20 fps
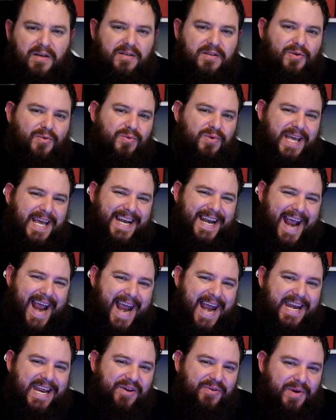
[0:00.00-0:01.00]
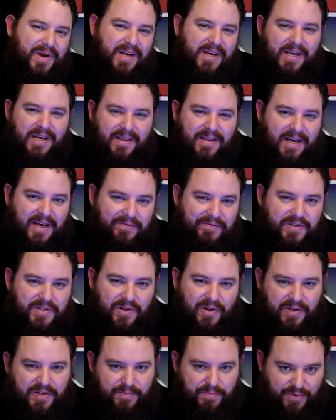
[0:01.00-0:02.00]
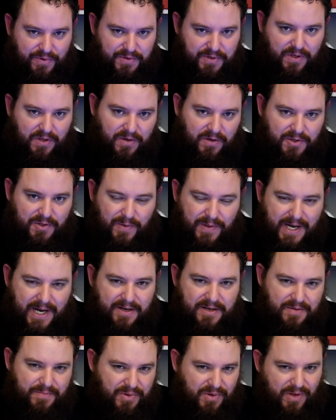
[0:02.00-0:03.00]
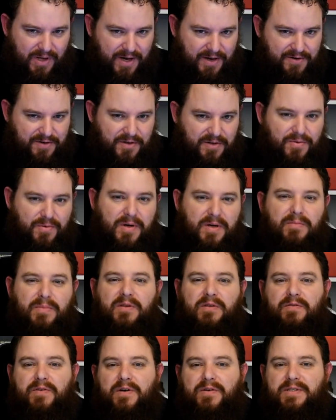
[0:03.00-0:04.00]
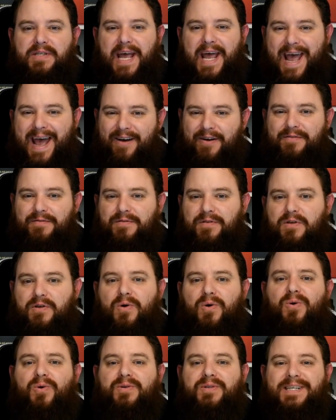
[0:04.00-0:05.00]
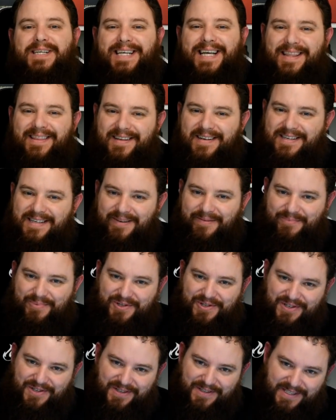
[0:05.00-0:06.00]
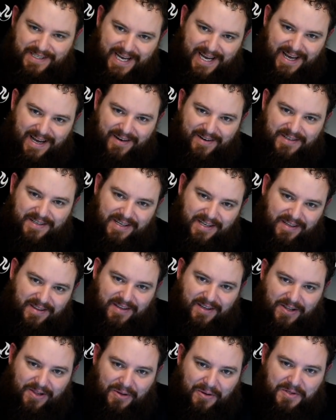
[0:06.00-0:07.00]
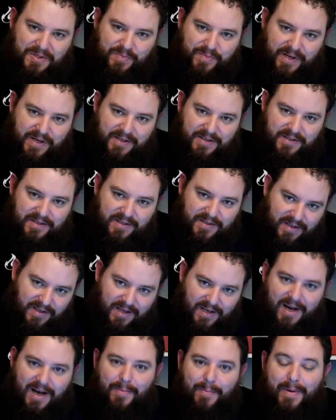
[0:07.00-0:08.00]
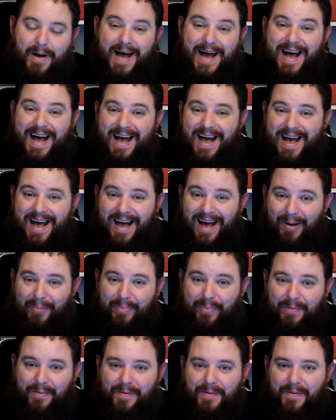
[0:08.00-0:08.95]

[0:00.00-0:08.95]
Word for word: To get anywhere near the advertised boost clocks, we had to pull 120 millivolts out of the core to get the temperatures down, to get the clock speeds to come up.